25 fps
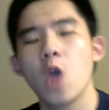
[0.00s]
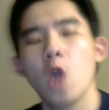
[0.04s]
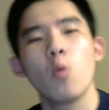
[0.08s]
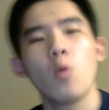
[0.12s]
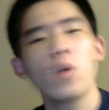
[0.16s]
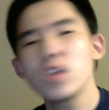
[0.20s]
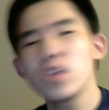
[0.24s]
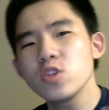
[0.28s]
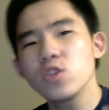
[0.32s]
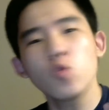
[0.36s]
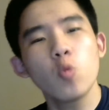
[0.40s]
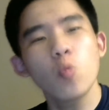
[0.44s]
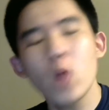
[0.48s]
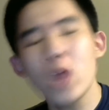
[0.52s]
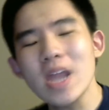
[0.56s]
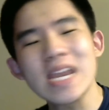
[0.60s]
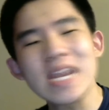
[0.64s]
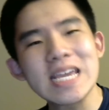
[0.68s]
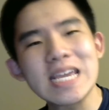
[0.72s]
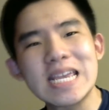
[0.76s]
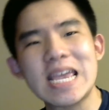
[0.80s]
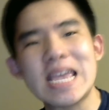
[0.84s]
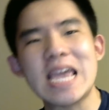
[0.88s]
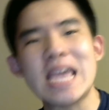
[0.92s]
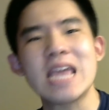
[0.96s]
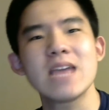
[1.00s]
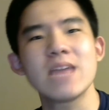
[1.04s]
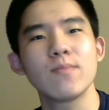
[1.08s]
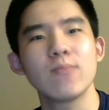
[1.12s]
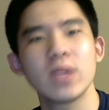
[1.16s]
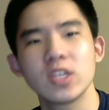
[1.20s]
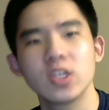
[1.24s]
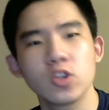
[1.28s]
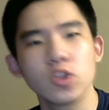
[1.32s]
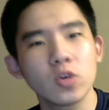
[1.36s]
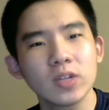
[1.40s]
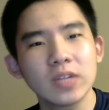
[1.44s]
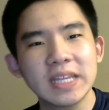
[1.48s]
When you win a game
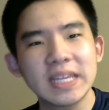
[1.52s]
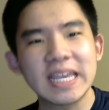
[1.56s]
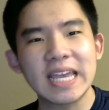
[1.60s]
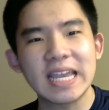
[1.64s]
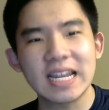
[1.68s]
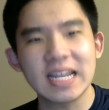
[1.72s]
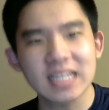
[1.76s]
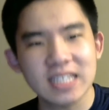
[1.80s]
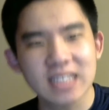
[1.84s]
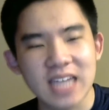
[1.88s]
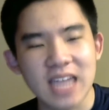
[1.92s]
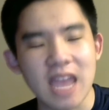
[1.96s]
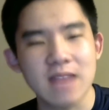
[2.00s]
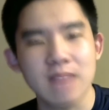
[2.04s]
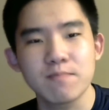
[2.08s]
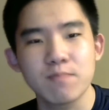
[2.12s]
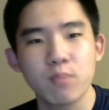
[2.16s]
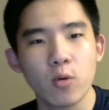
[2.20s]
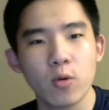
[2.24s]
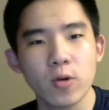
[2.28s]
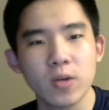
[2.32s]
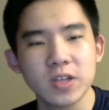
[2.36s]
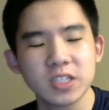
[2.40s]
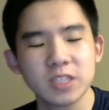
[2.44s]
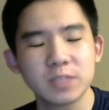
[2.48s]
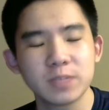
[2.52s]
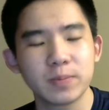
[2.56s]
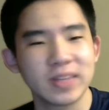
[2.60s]
and you only get 10 points,